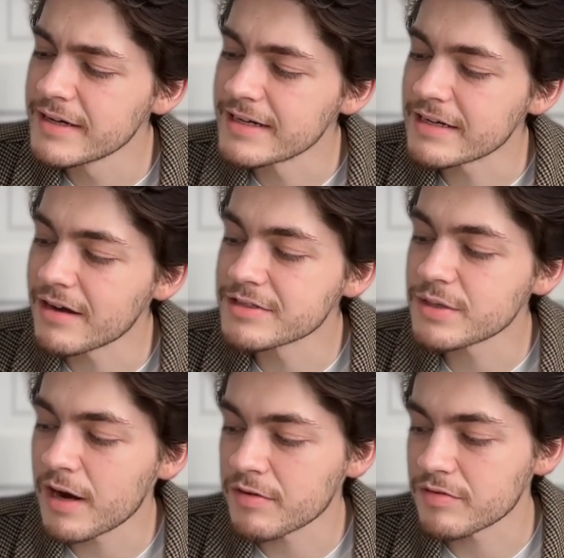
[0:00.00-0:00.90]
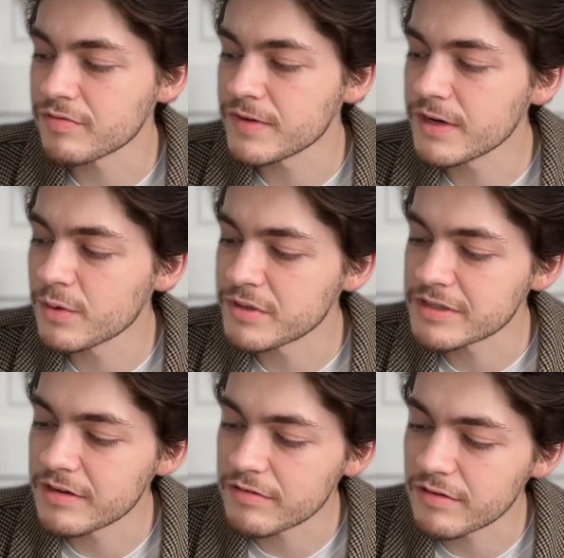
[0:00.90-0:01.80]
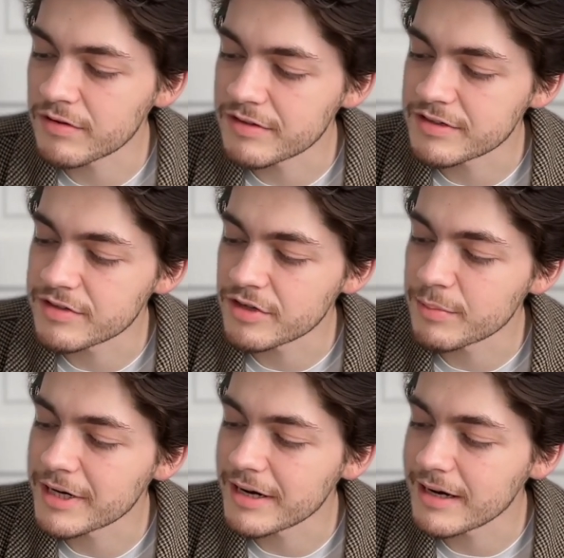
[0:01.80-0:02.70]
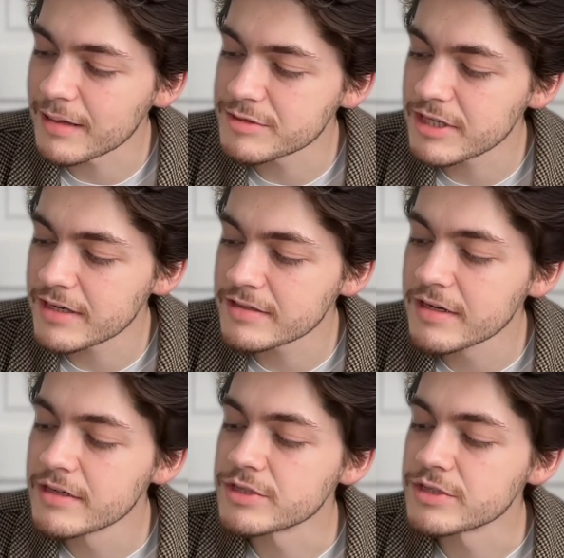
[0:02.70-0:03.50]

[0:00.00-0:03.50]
In contrast to fear, which concerns a determinate object,